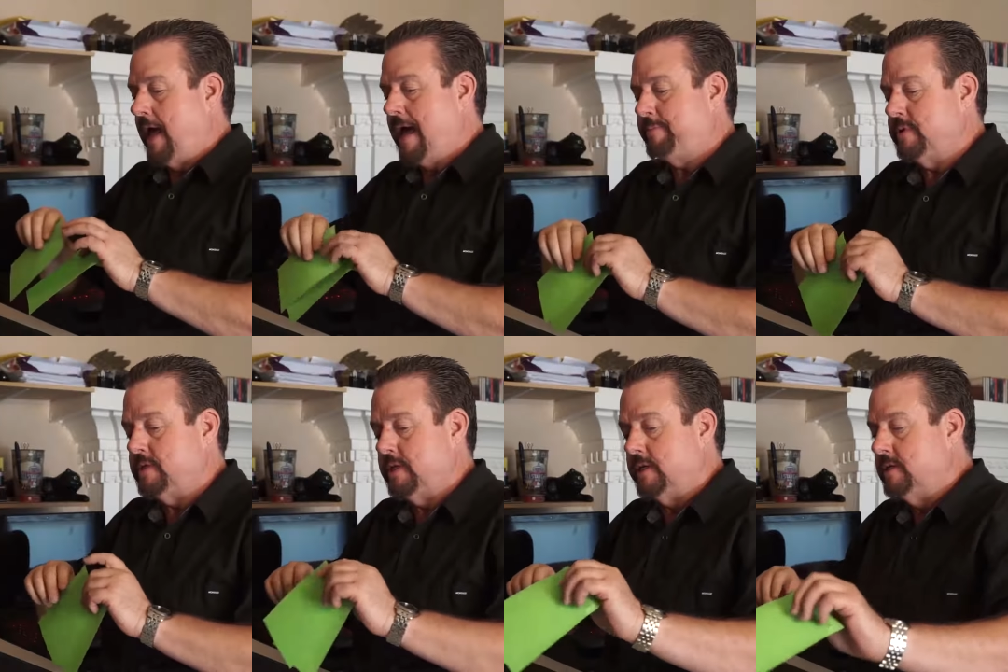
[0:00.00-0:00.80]

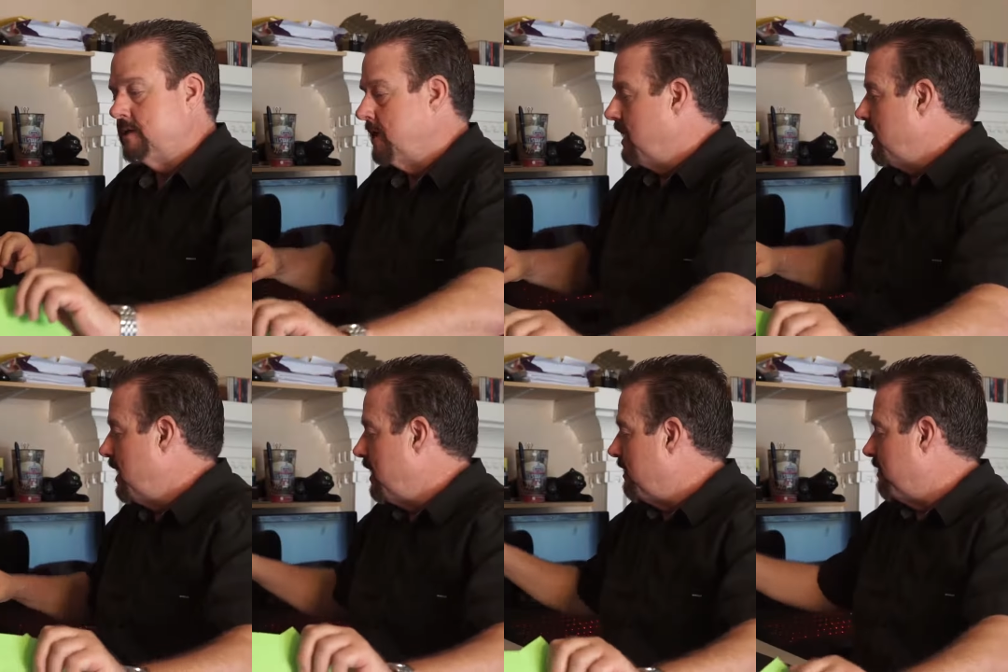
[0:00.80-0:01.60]
happens is
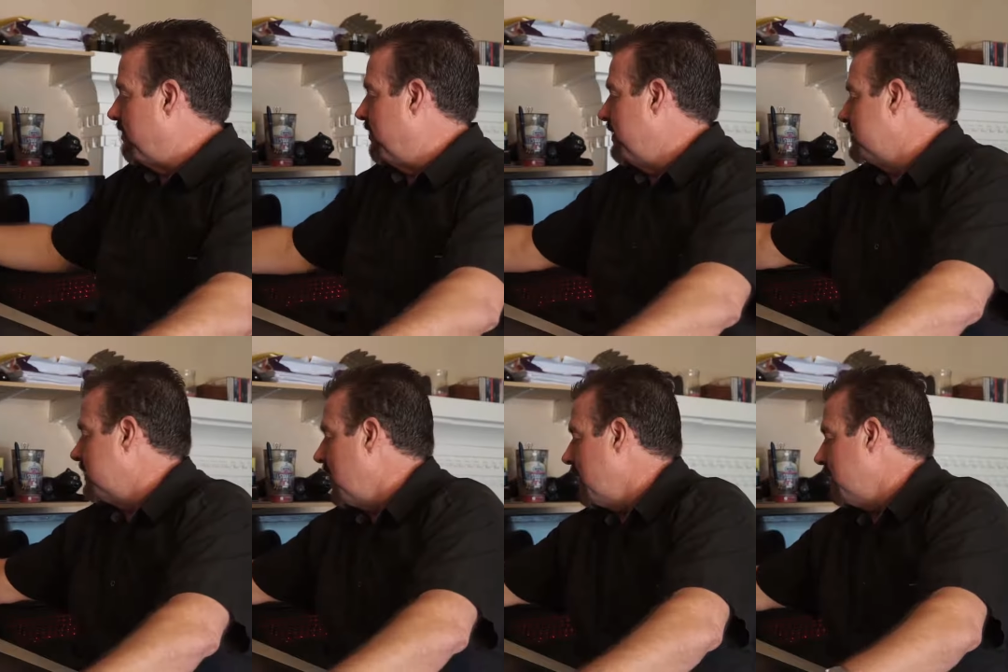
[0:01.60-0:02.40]
this
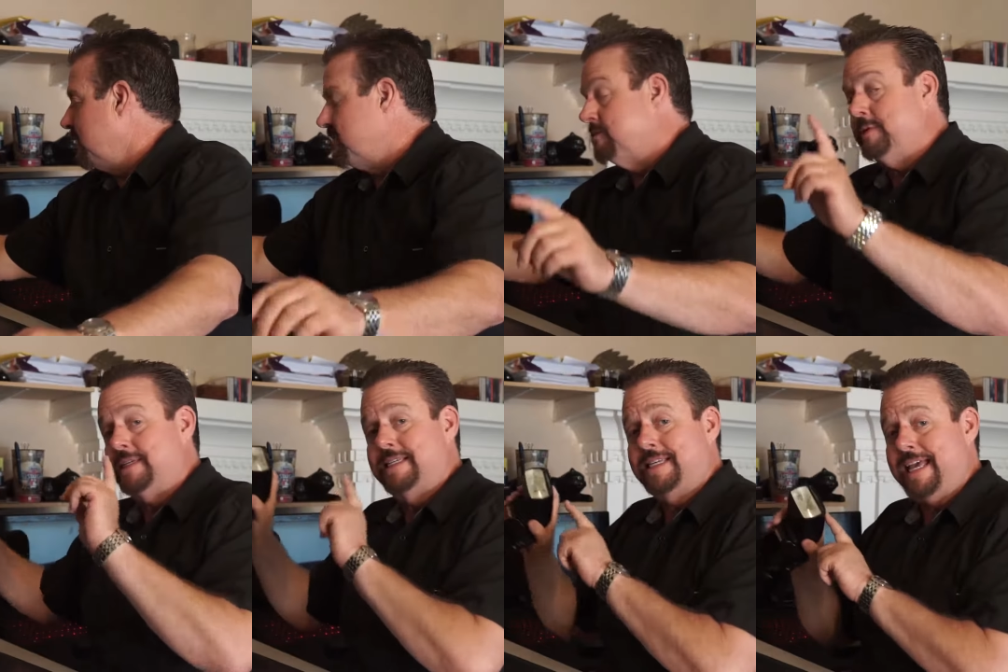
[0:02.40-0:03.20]
light needs to be
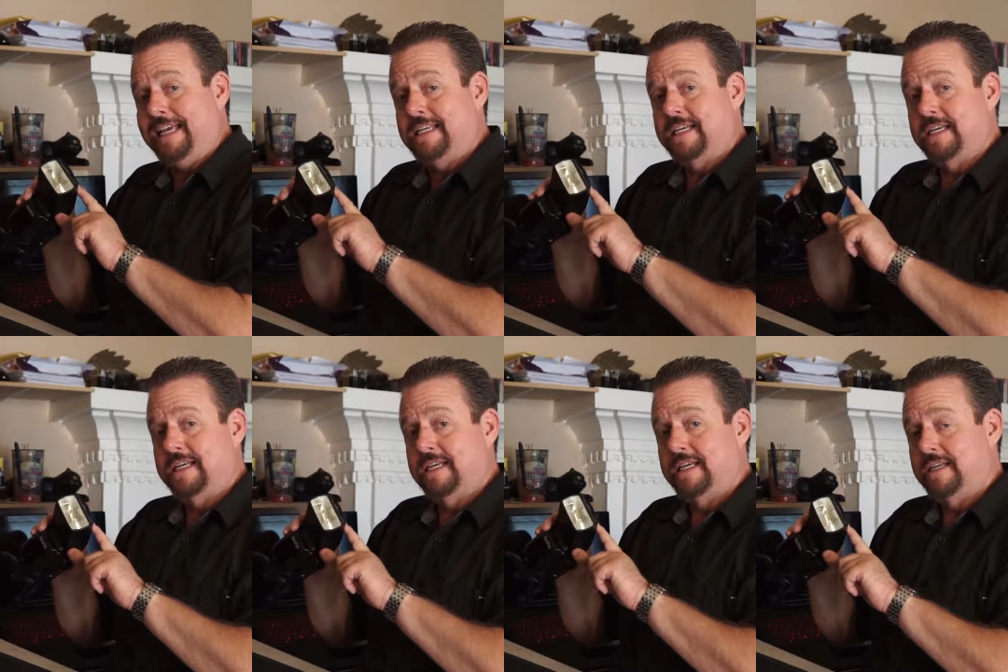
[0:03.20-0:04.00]
synced
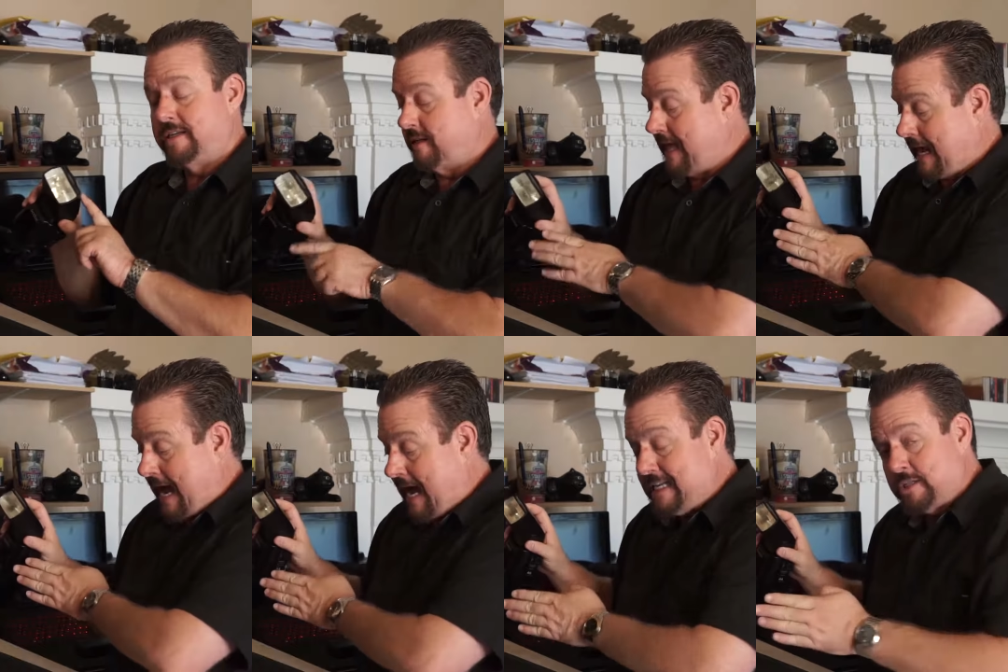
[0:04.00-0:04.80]
to that
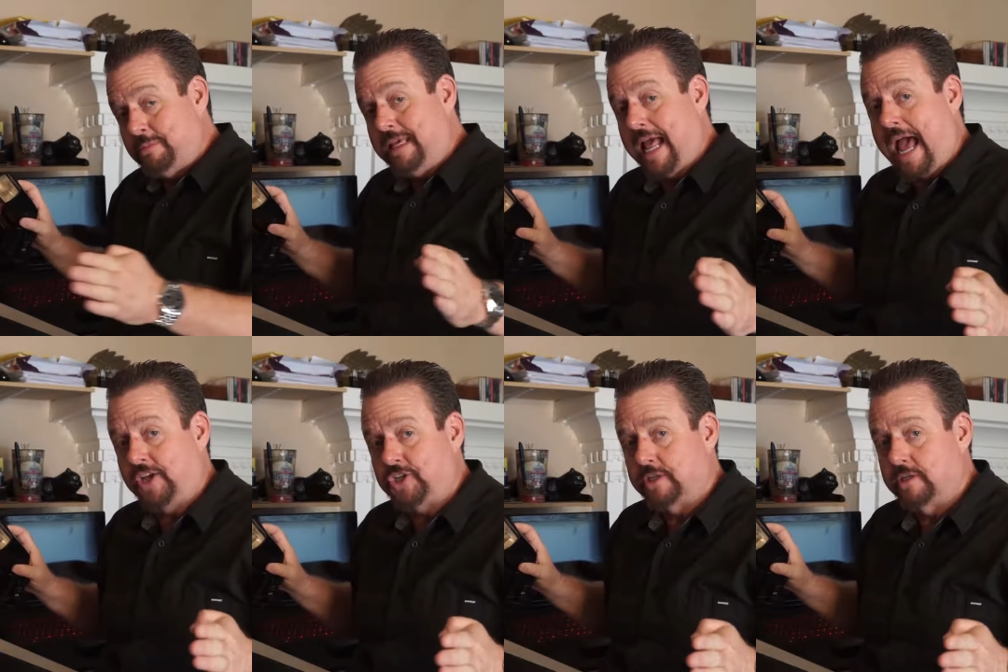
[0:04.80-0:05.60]
high speed
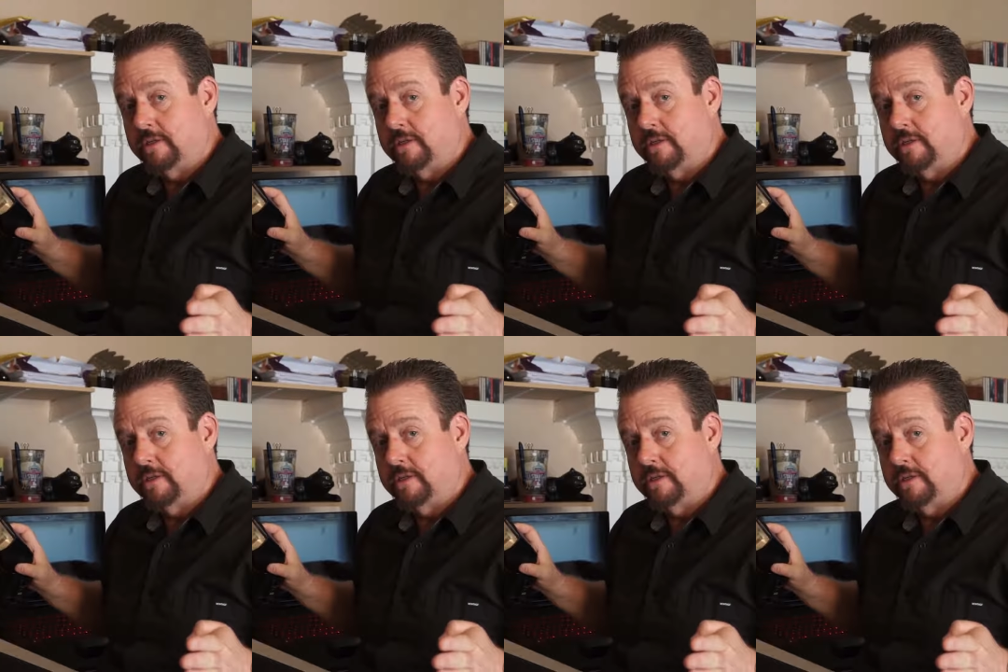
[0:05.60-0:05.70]
action.